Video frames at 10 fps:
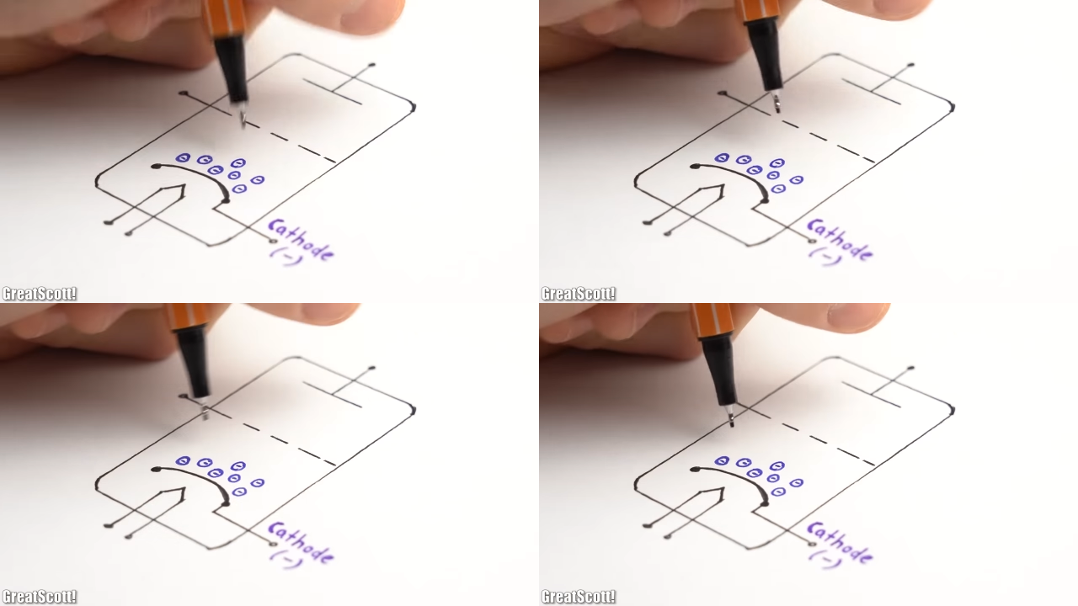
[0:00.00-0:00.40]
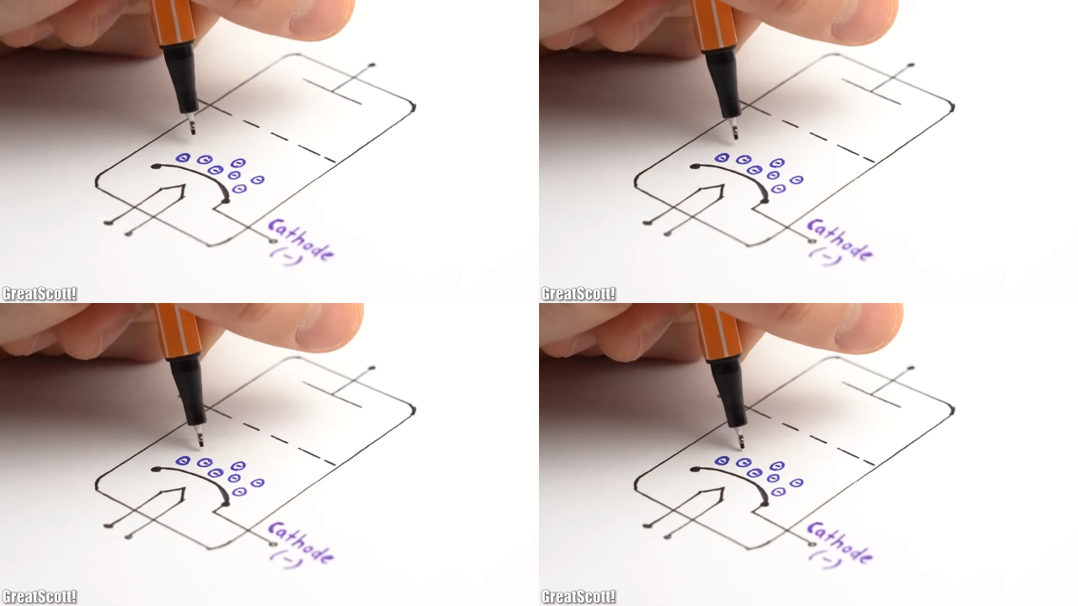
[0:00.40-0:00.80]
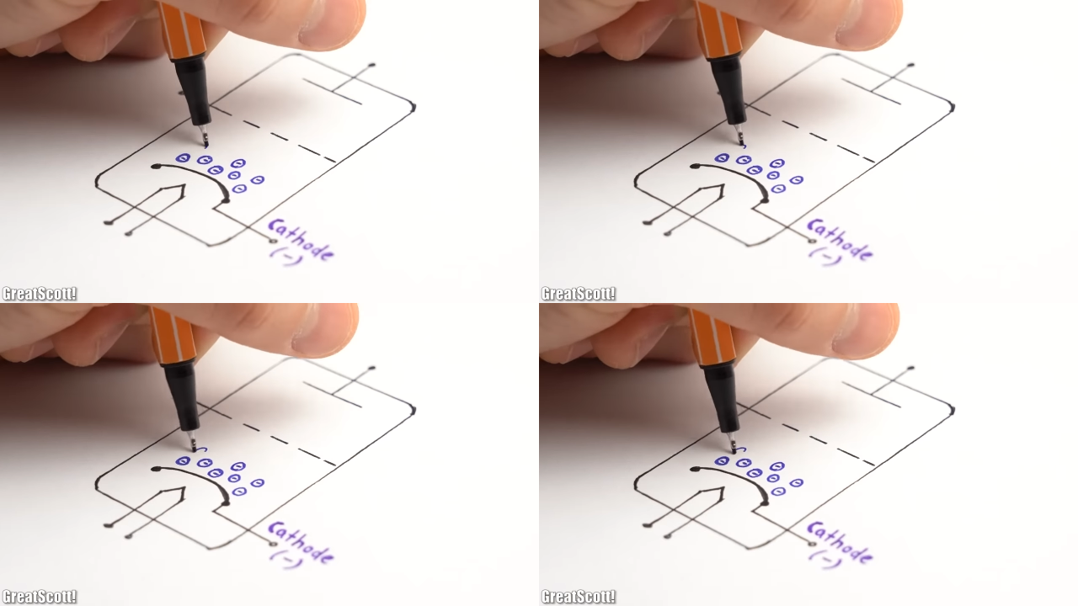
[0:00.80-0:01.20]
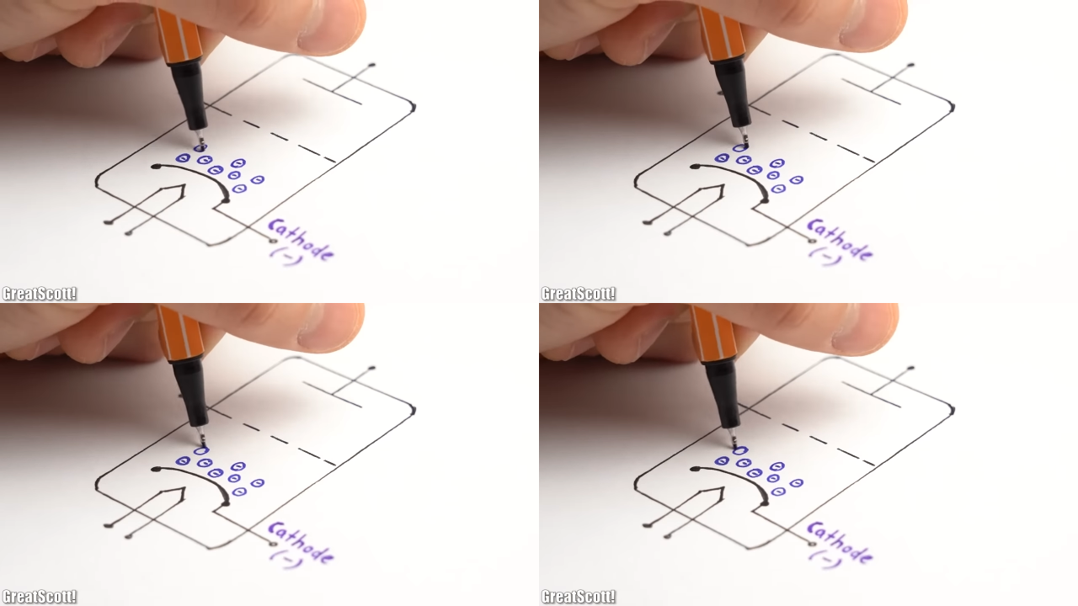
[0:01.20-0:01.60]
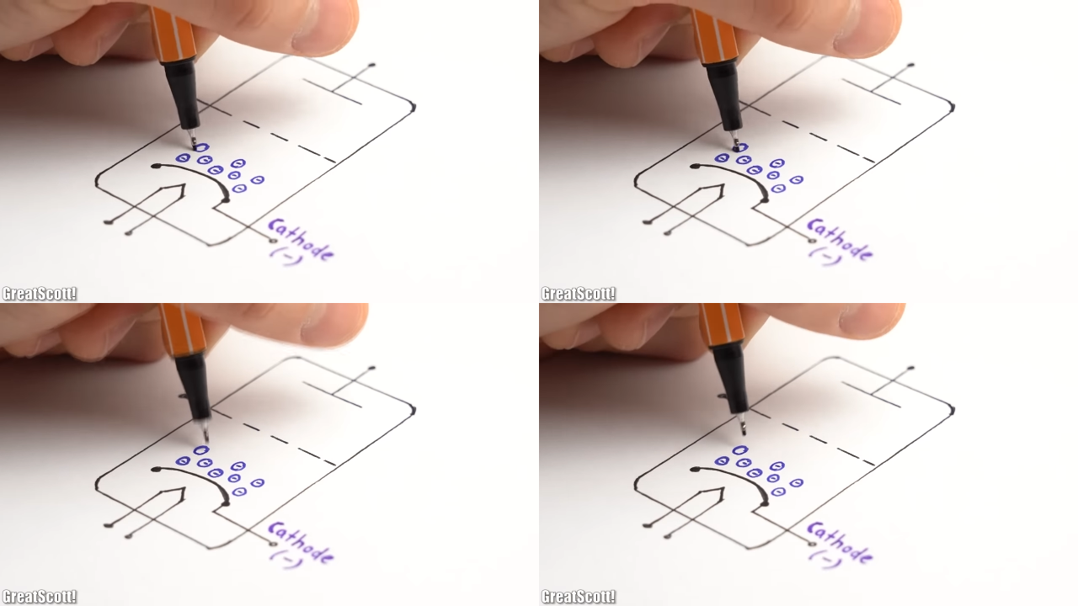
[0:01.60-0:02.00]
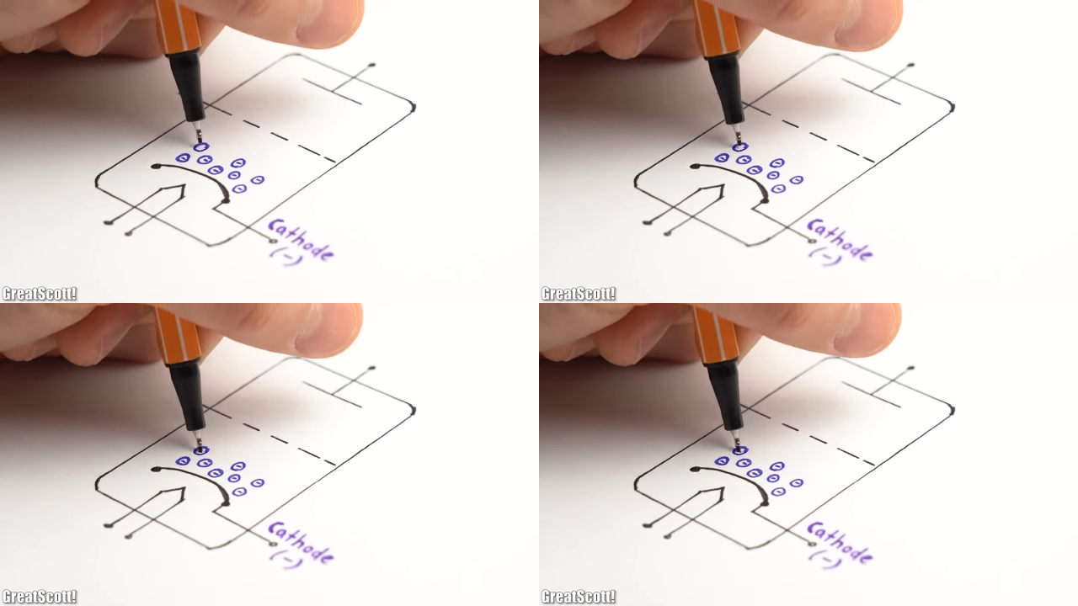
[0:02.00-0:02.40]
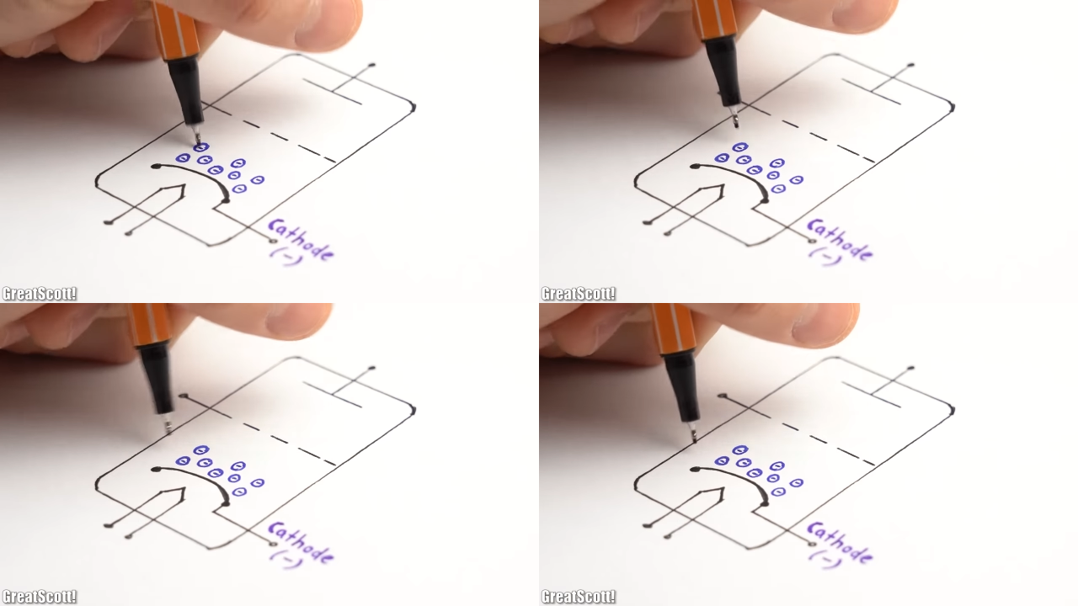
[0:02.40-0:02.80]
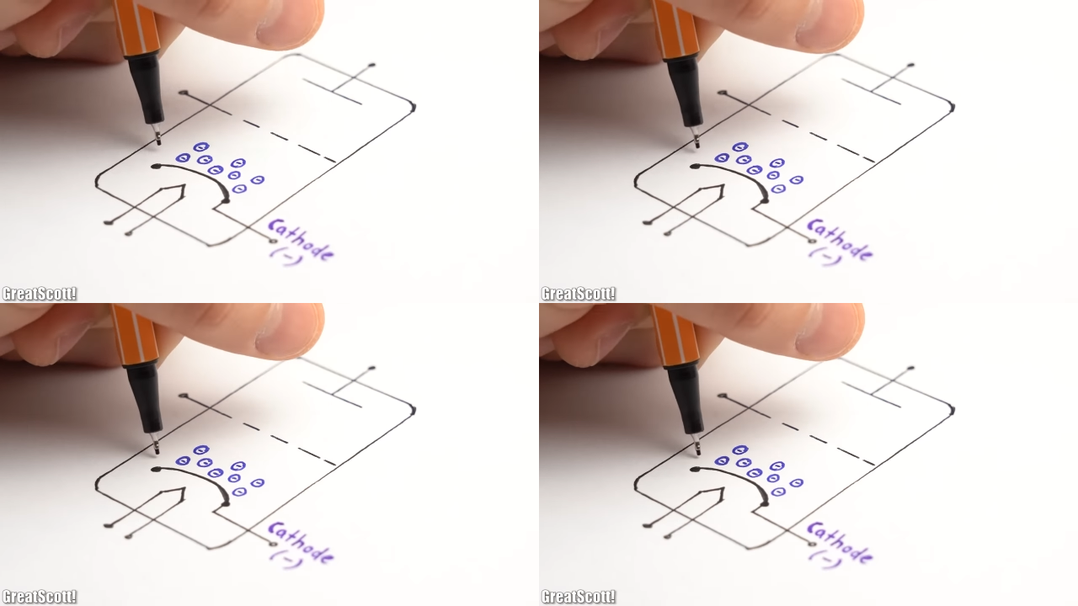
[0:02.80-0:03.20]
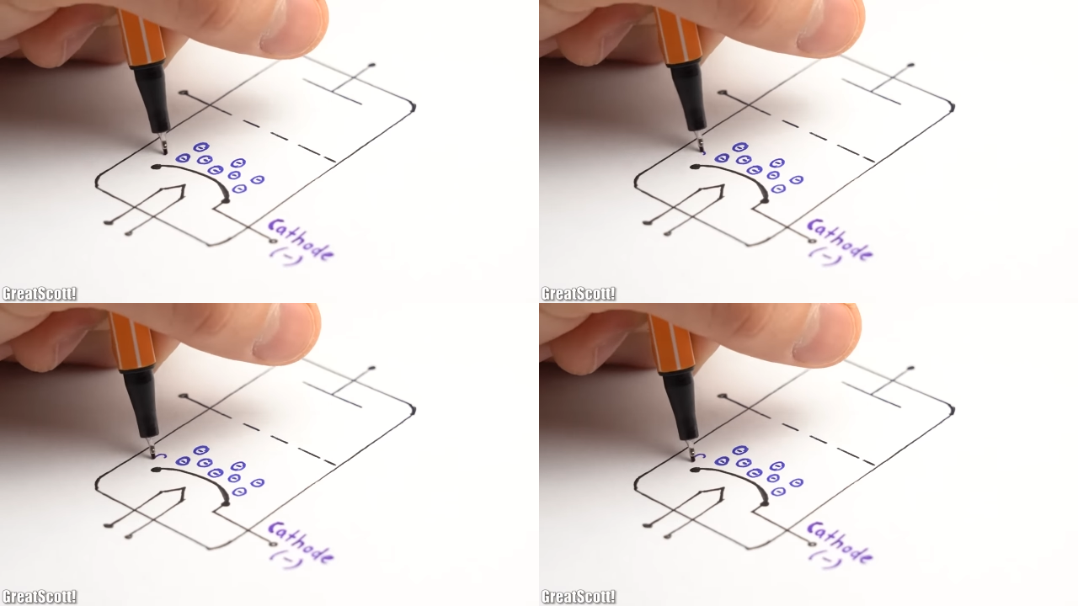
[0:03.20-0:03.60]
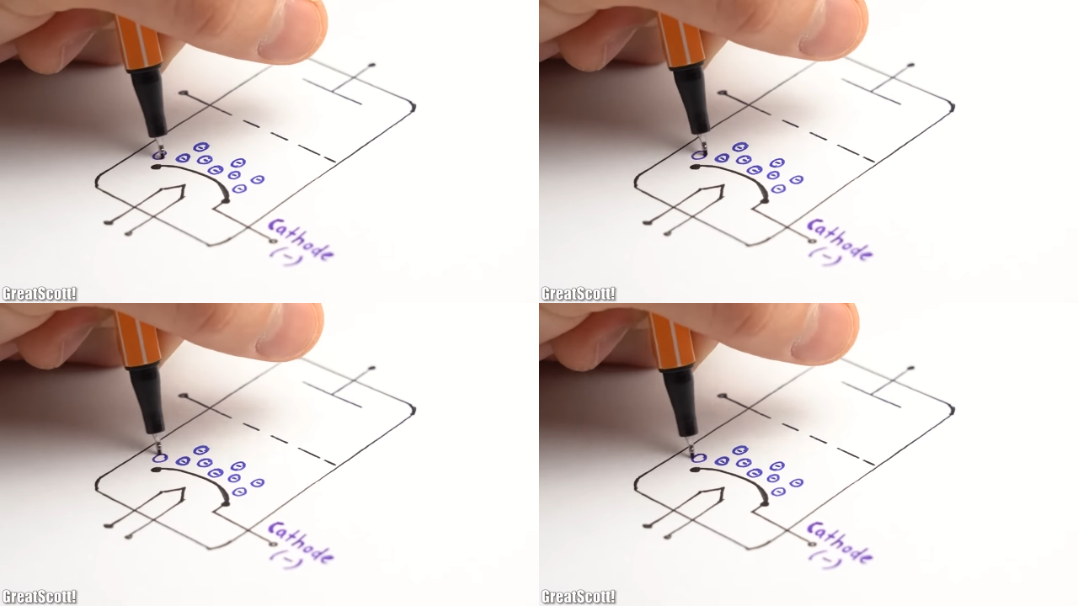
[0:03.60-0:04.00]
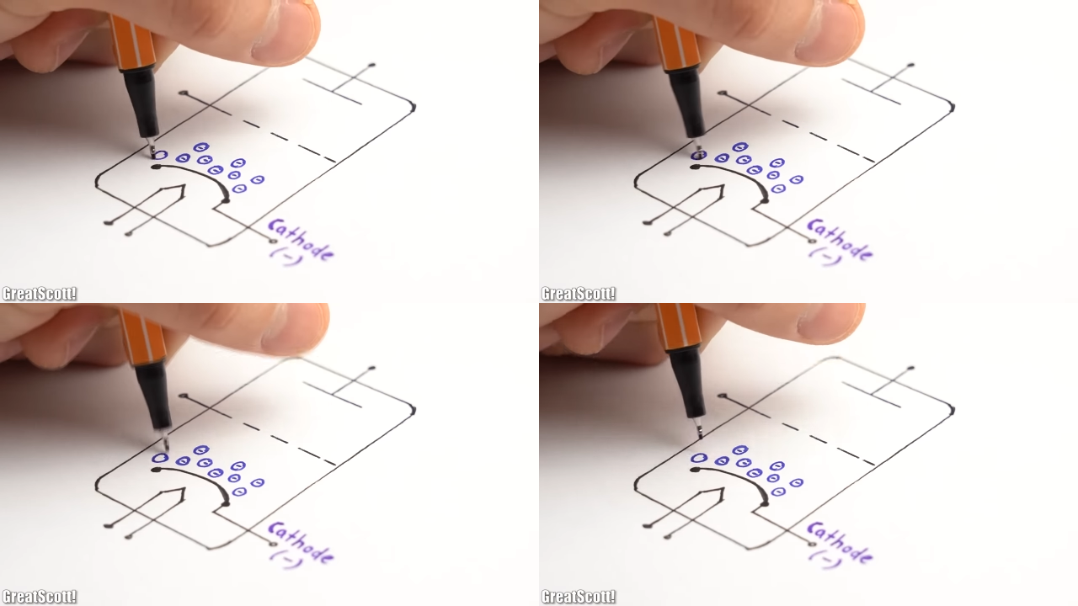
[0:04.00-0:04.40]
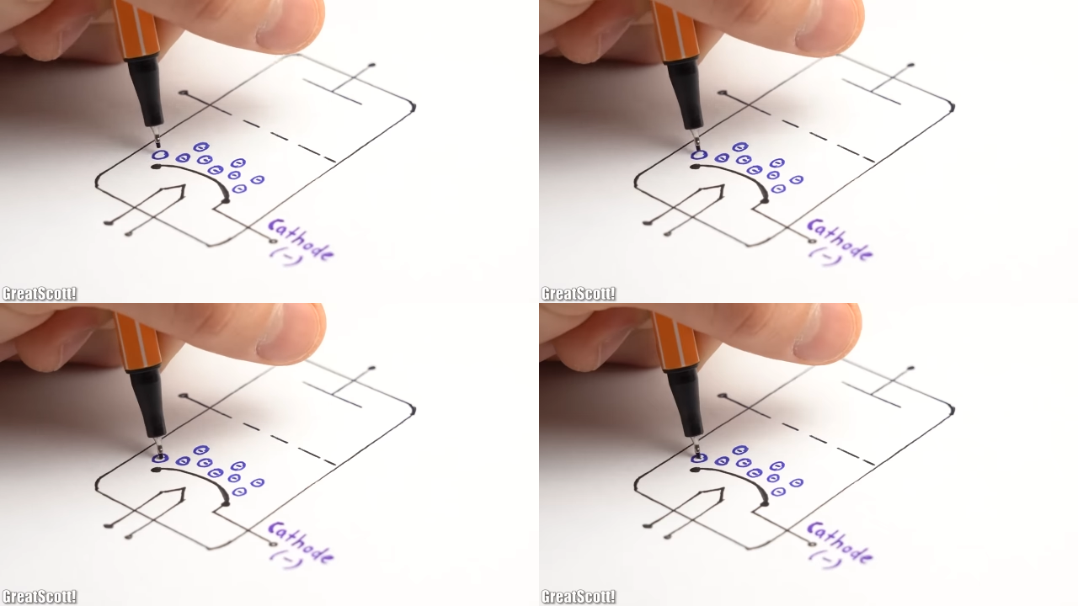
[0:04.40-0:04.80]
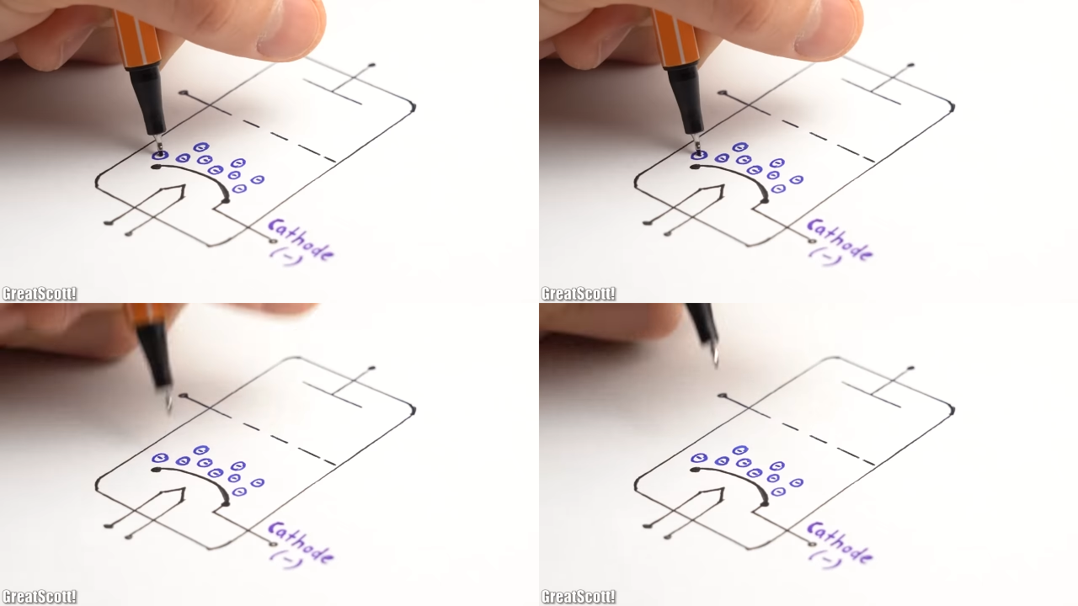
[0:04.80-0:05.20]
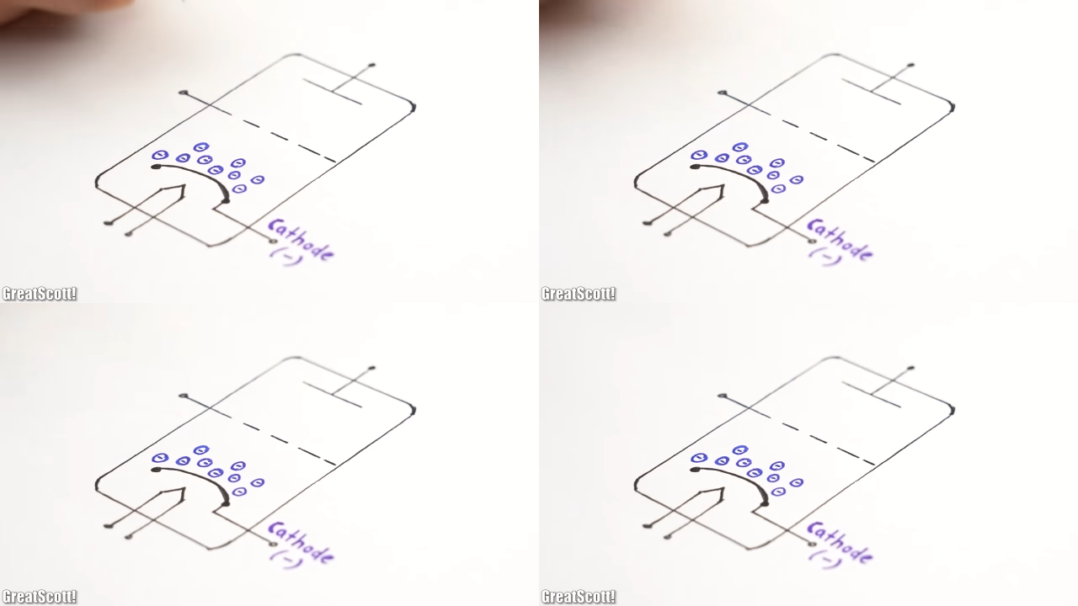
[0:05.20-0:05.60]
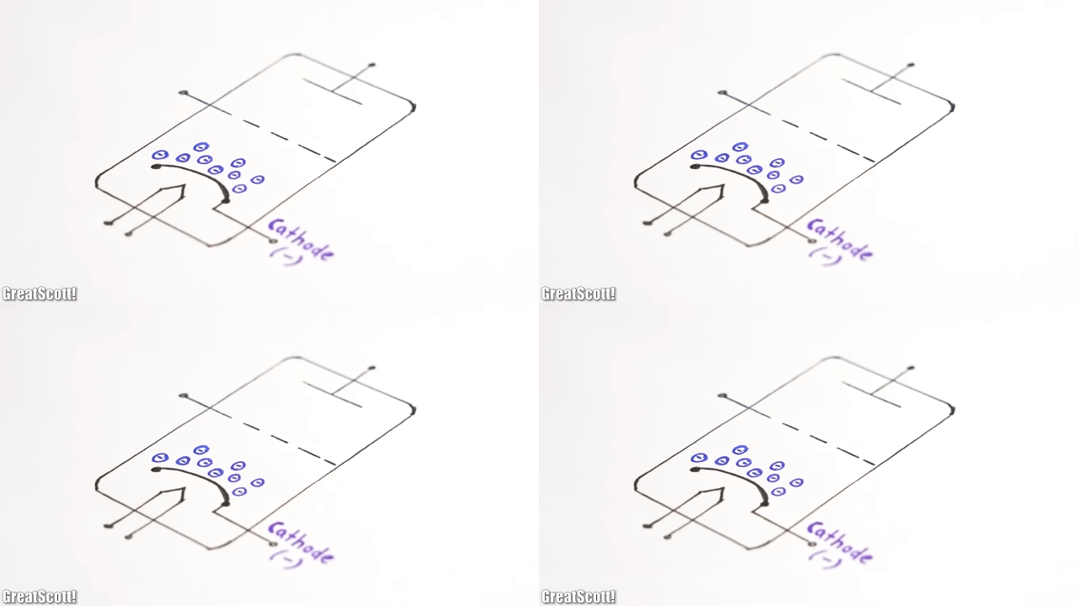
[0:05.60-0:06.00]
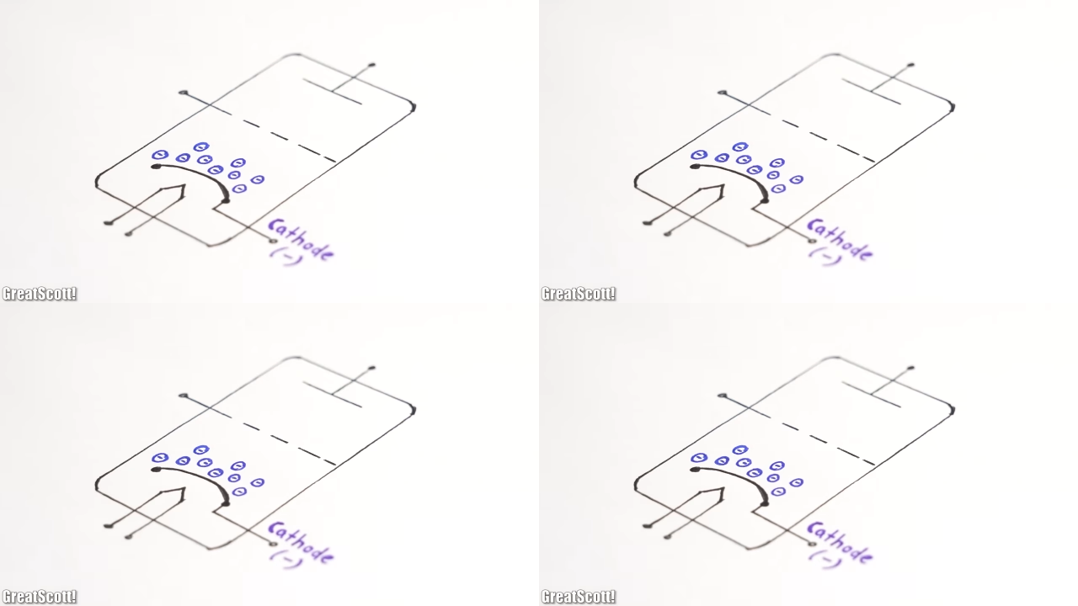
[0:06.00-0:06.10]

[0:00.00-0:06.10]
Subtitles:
[unreadable: no face in view]